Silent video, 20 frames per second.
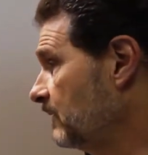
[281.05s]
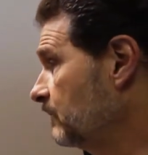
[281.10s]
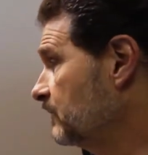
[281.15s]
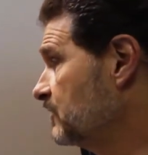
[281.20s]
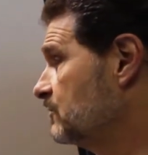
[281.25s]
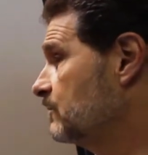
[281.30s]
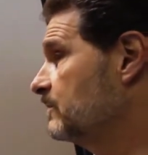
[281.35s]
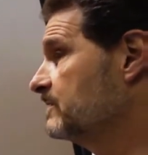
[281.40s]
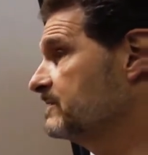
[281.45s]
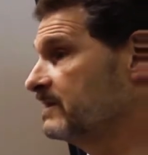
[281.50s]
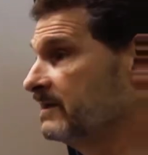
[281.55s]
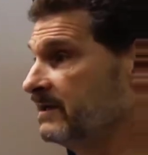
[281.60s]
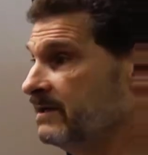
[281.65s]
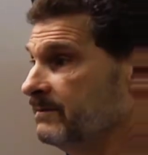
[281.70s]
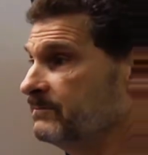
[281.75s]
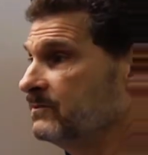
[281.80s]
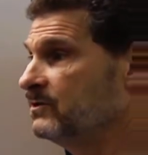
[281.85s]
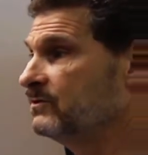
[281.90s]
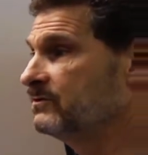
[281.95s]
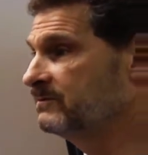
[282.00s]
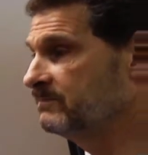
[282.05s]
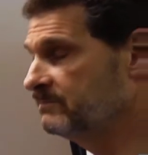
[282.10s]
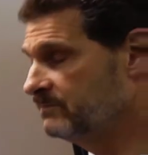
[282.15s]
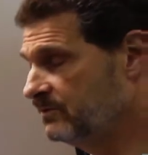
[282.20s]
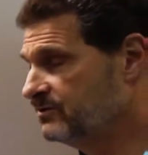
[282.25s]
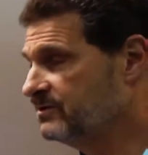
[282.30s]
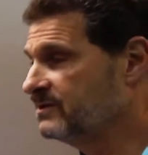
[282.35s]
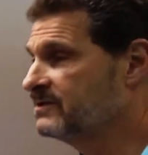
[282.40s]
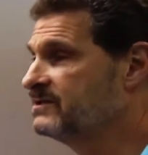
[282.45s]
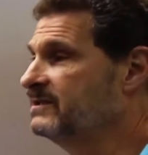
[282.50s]
which was the hip
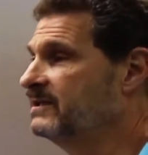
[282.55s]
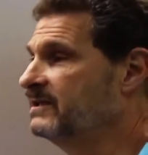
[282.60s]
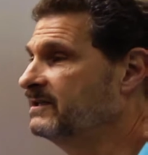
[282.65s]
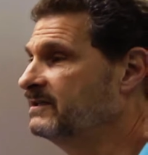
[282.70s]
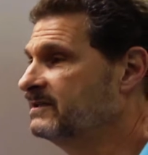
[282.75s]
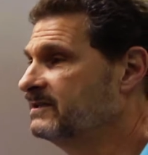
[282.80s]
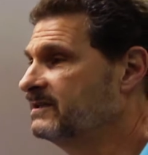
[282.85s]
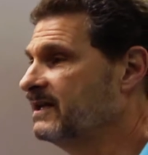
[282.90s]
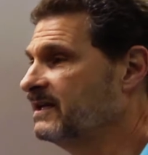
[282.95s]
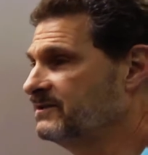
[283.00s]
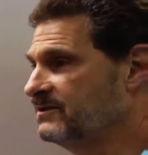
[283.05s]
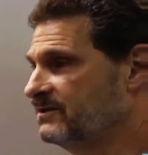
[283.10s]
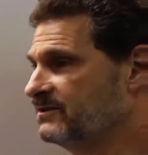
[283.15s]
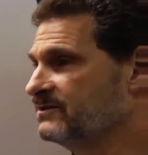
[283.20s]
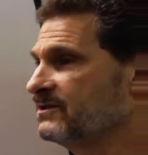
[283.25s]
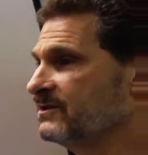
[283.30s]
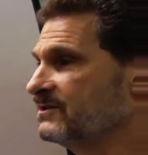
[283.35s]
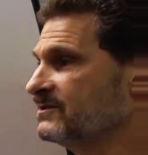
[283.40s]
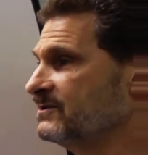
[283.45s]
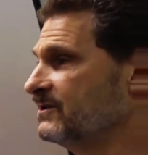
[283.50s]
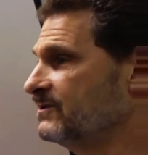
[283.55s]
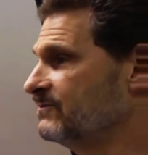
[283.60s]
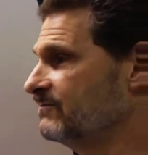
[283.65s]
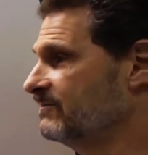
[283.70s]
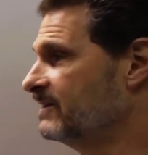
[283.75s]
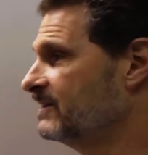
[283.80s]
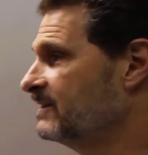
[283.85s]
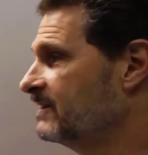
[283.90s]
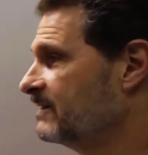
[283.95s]
music scene in 1963.